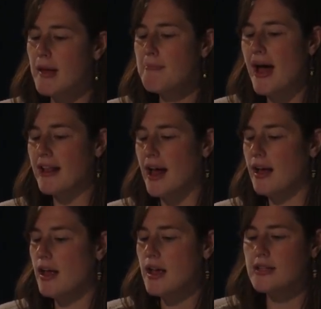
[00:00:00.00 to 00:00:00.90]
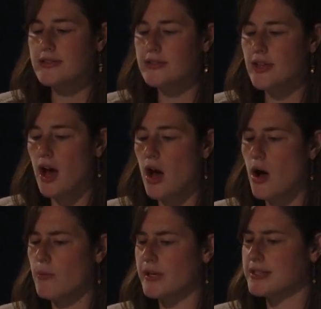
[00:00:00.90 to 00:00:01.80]
Bella,
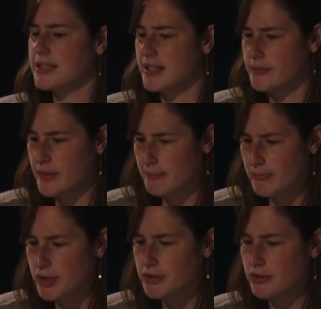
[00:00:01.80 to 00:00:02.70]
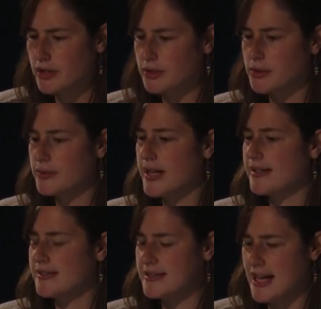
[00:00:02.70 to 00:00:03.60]
so we're dealing with a murderer who
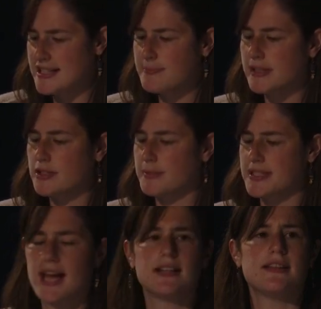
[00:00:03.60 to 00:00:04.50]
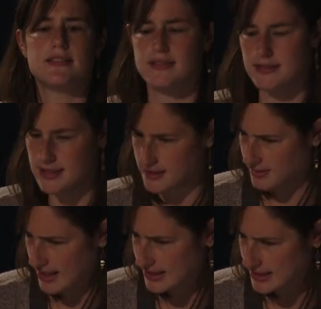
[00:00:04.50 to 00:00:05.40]
is desperate to protect their
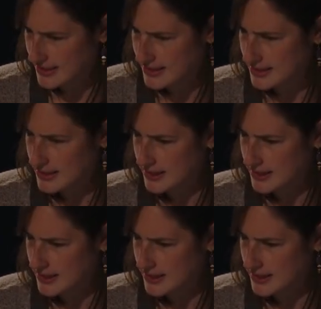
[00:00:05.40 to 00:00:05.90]
secrets.